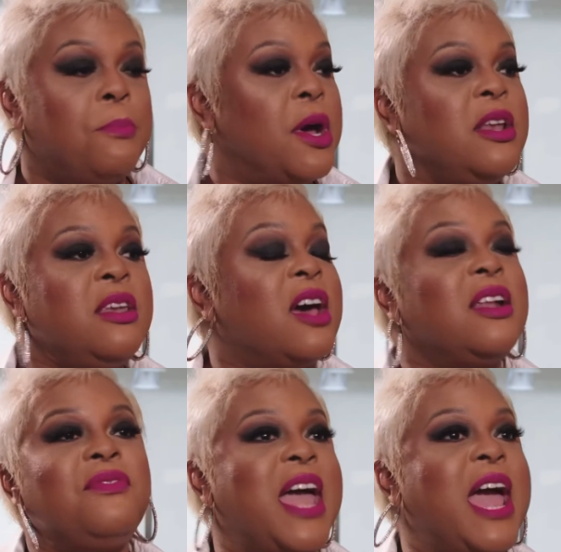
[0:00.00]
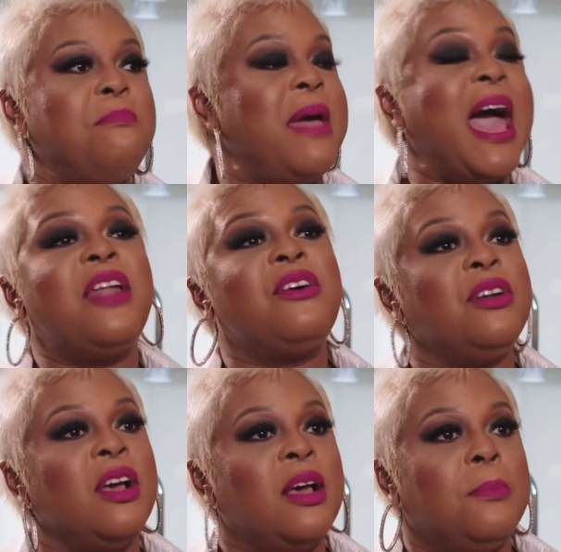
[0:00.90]
But none of that
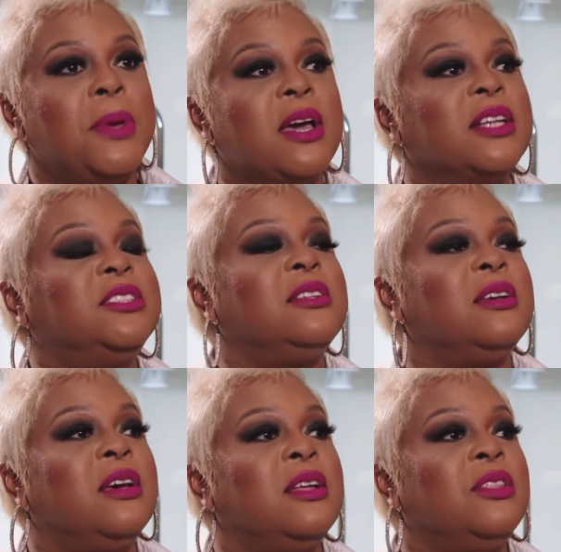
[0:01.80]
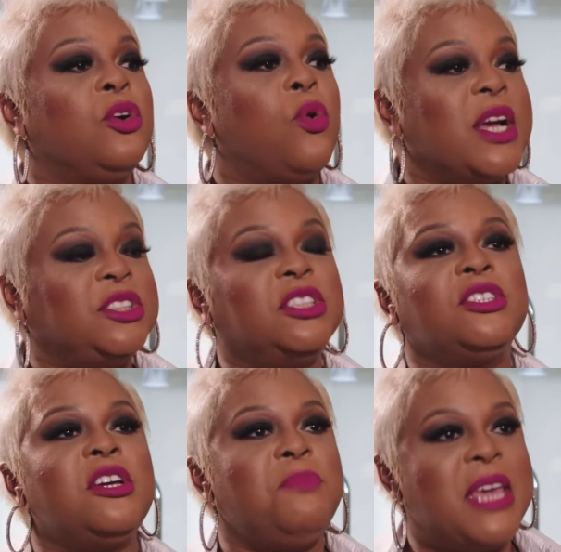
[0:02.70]
mattered because the questions
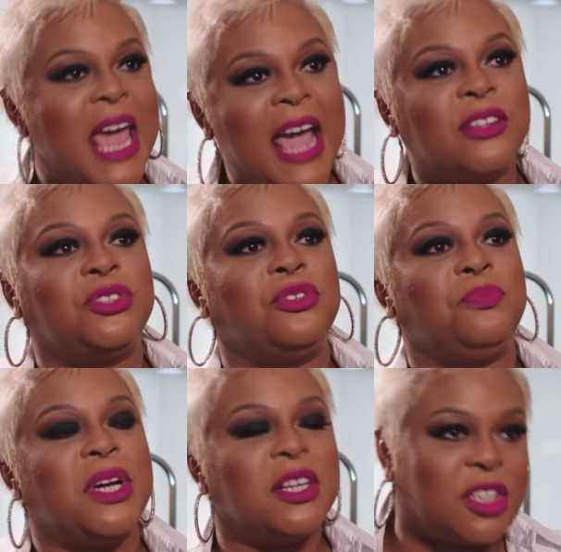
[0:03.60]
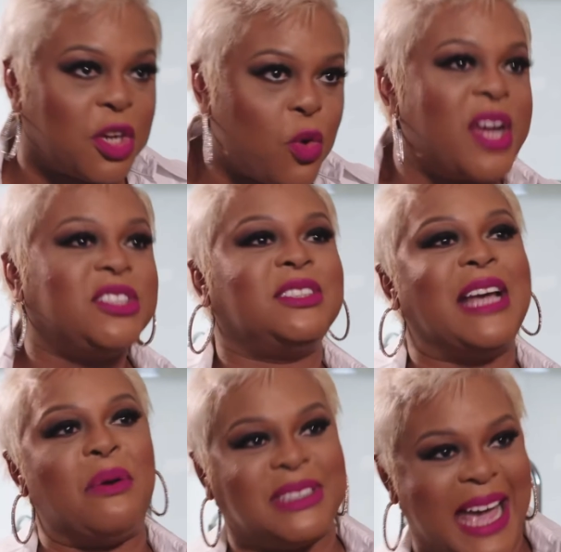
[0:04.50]
couldn't be answered because of the
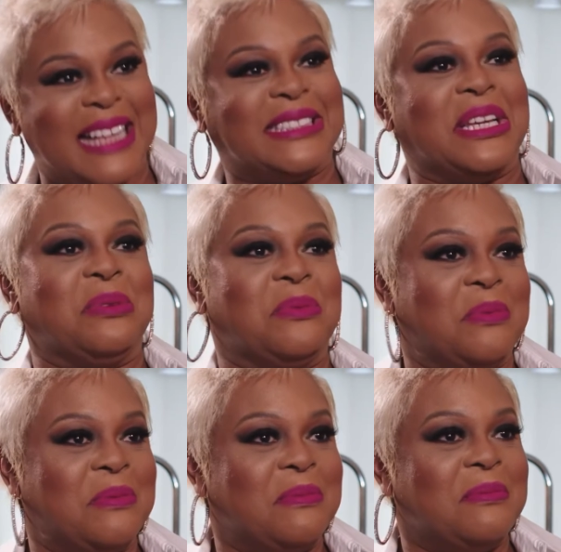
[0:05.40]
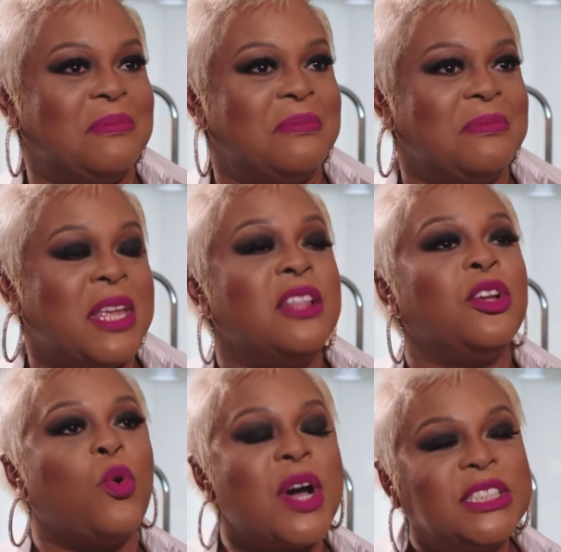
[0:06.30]
questions I was asking.
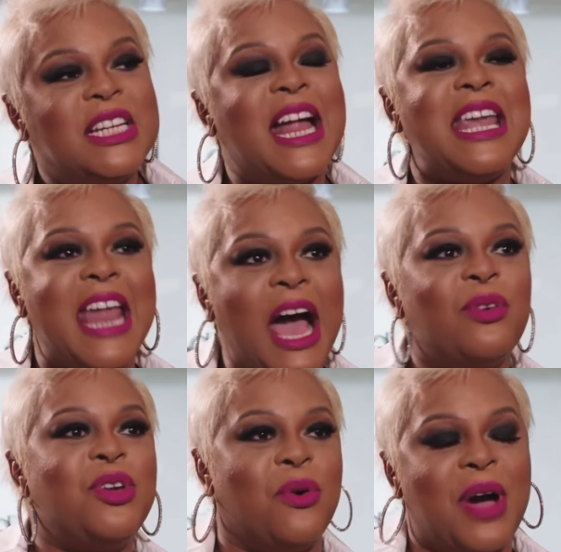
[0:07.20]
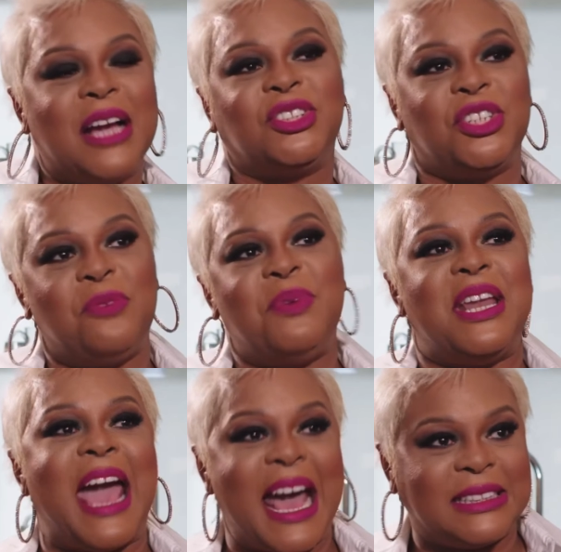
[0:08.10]
The question I now know I should have
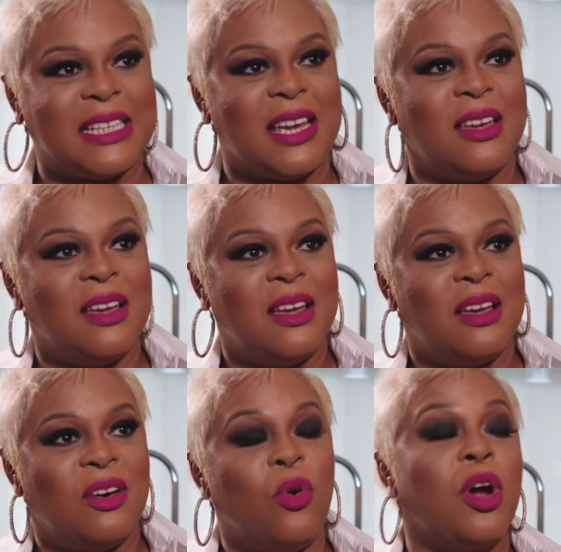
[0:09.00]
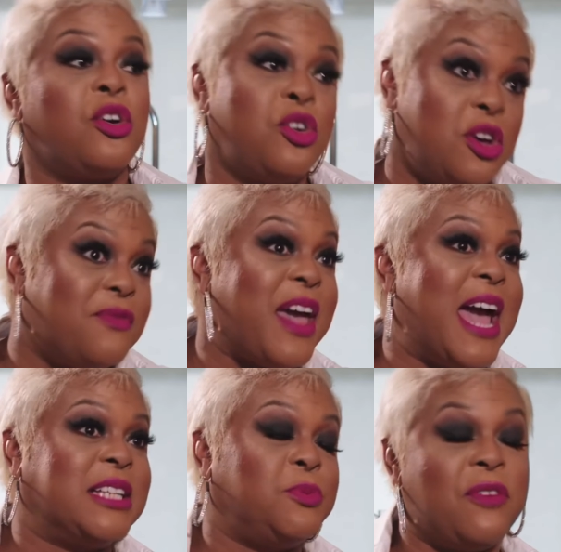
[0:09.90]
been asking, or I could have
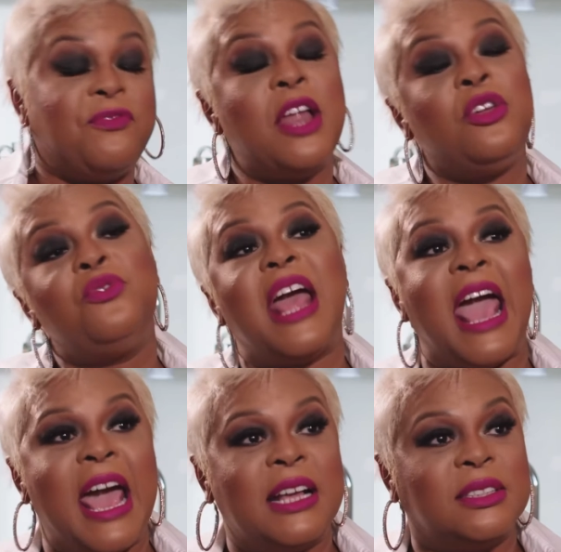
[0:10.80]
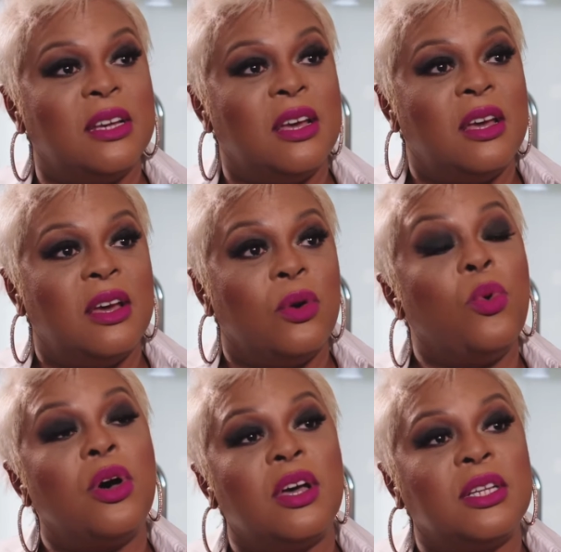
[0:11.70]
asked if I knew to ask,
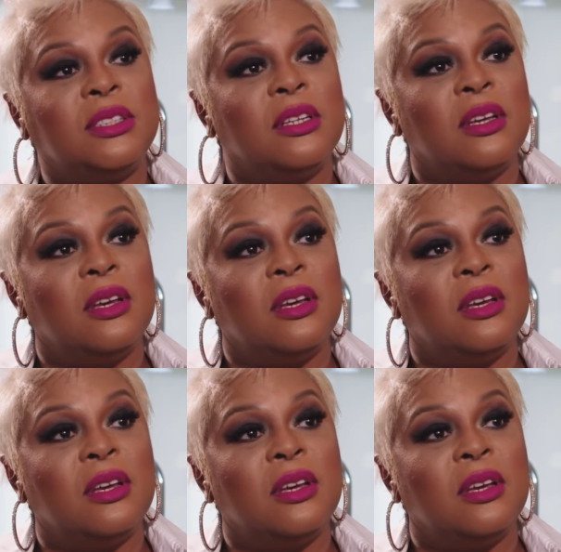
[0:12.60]
was,